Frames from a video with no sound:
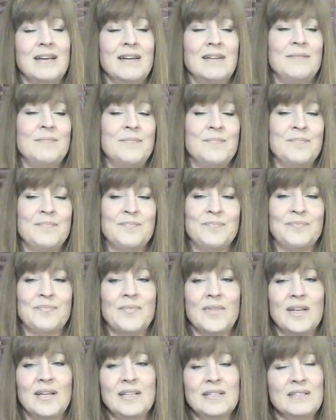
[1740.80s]
um,
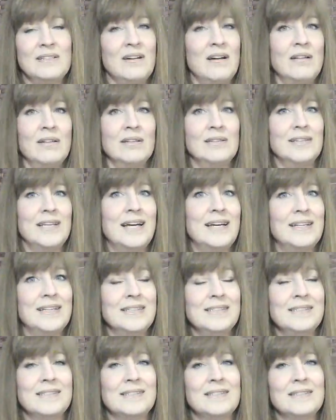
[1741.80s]
and all that
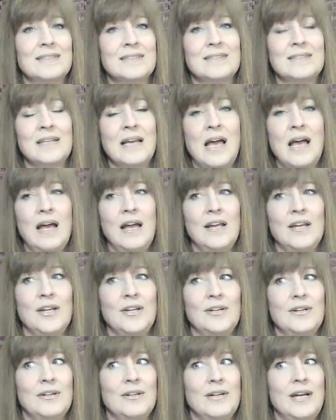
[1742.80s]
is is
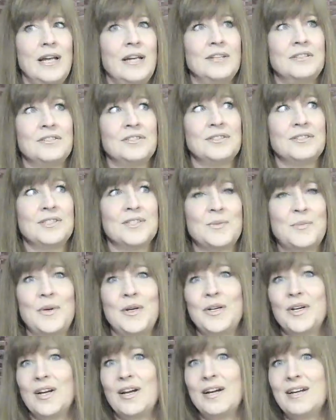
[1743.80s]
your angels,
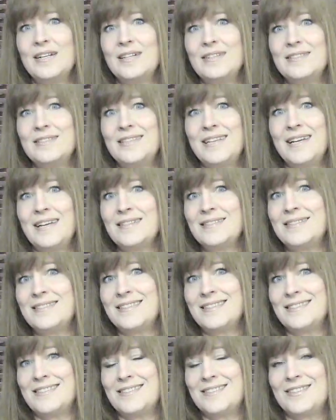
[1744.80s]
spirit guides,
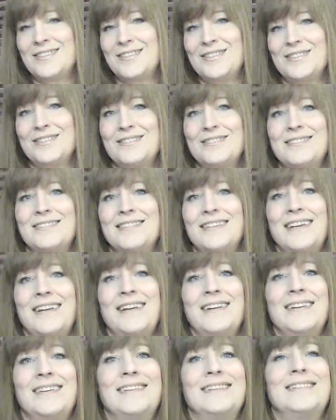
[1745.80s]
ancestors,
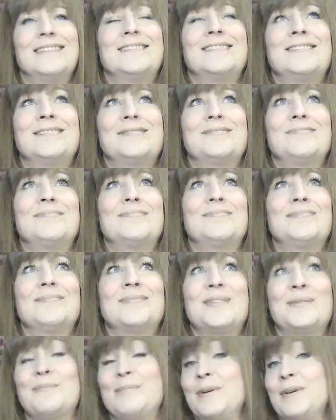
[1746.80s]
and
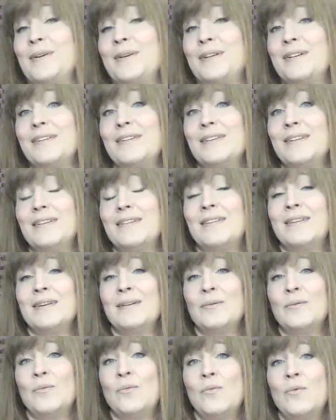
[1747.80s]
spirit
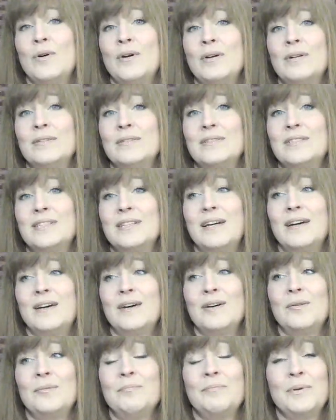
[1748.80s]
that want to
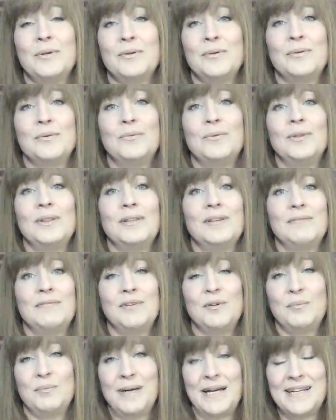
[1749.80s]
help you live
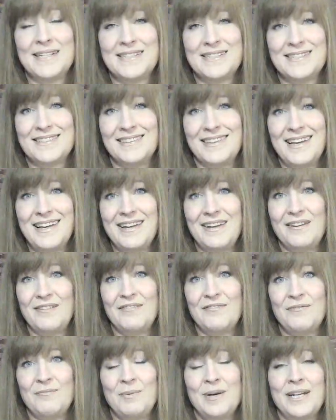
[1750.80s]
your best
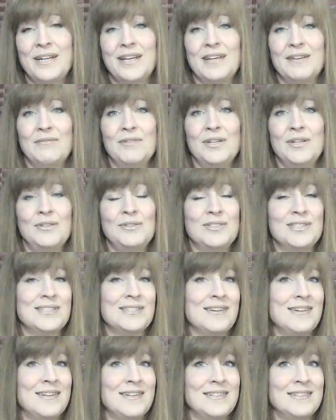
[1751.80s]
life by giving you
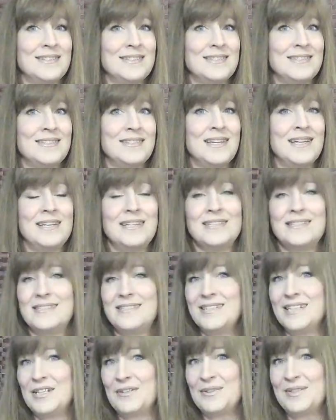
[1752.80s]
signs,
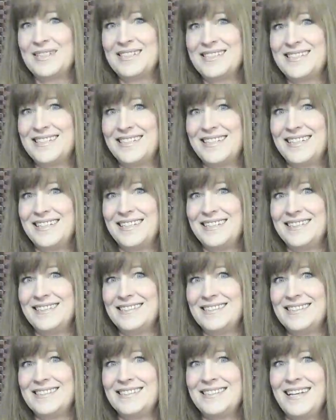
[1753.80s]

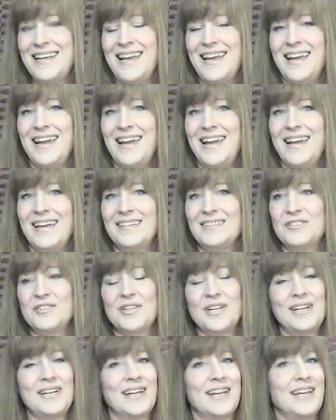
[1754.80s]
synchronicities, and
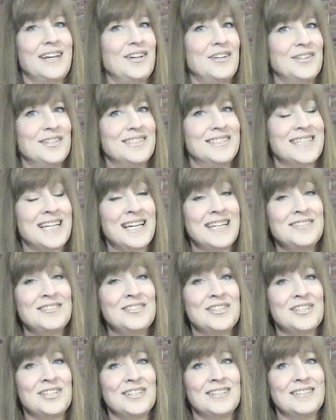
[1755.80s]
try to get your
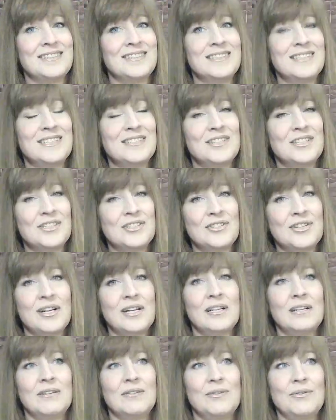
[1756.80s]
attention to try
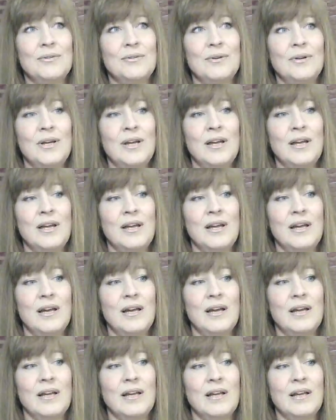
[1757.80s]
to
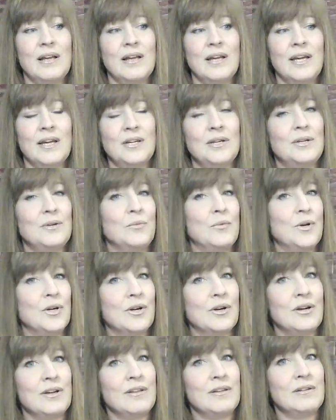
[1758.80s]
get you to
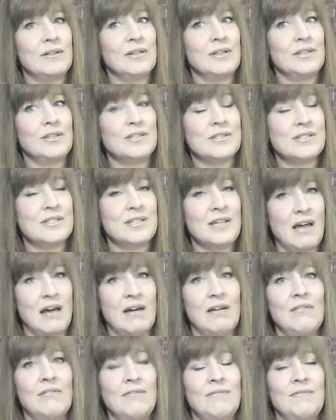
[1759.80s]
work on
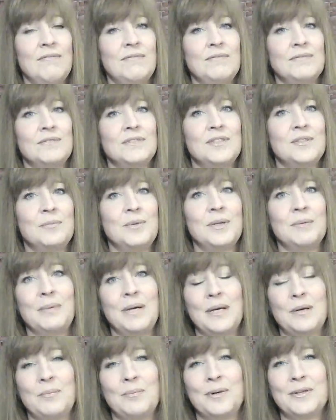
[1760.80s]
yourself to be a
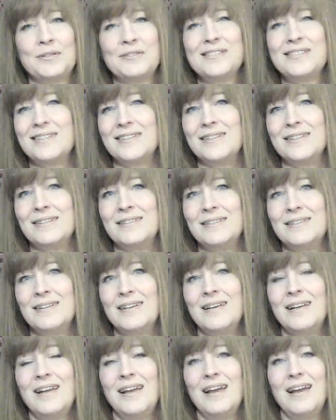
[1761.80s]
better person
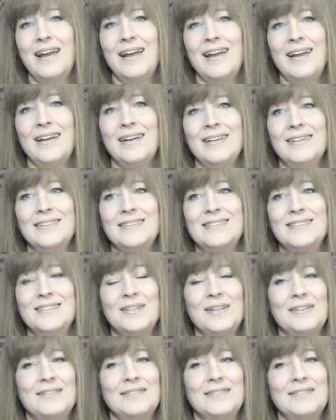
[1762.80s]
and